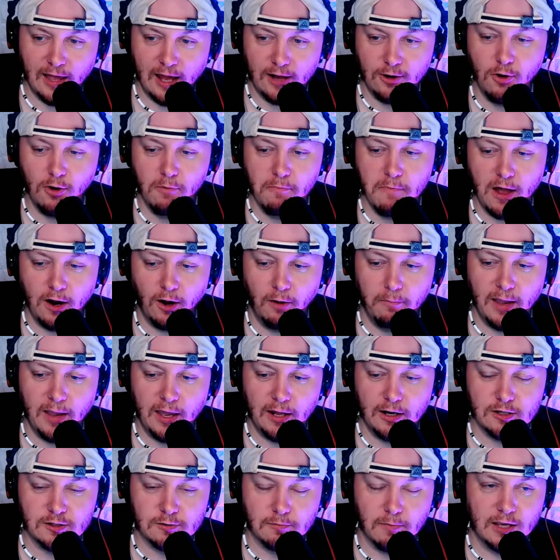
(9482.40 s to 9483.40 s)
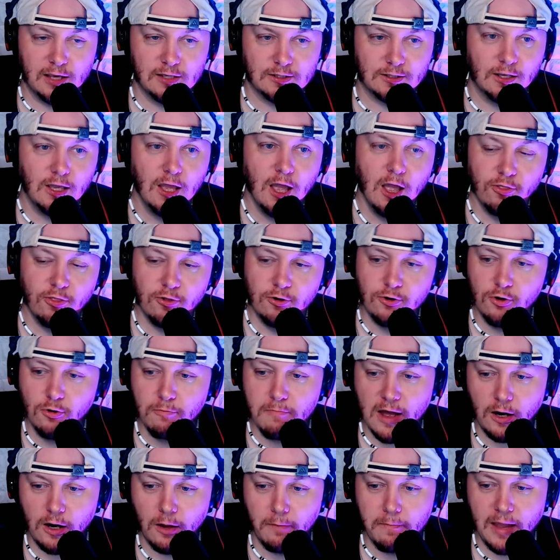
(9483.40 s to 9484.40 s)
new metal band is amazing. The new
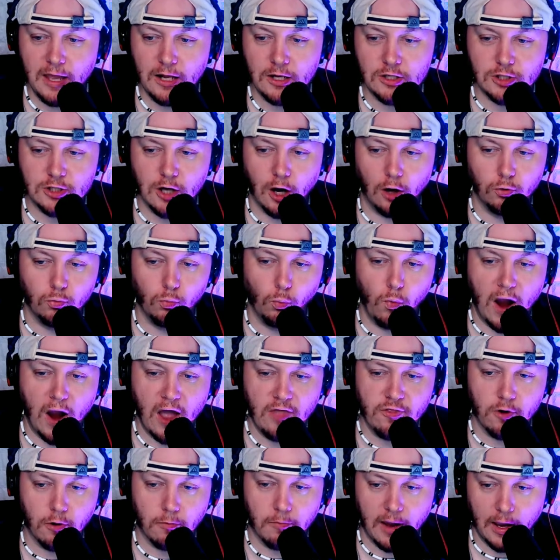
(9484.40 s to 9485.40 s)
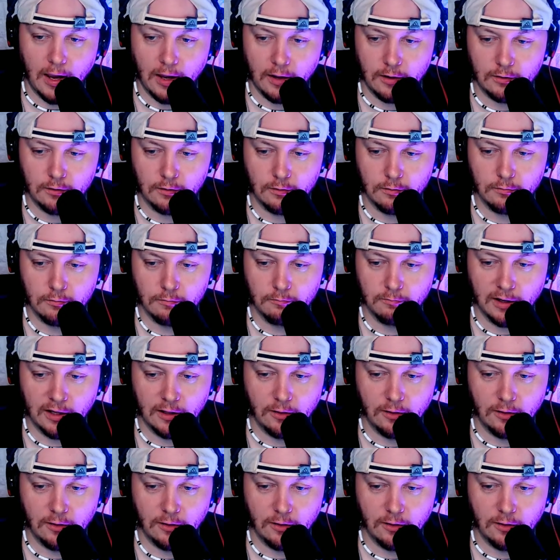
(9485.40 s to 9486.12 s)
metal band is called Weatherman, by the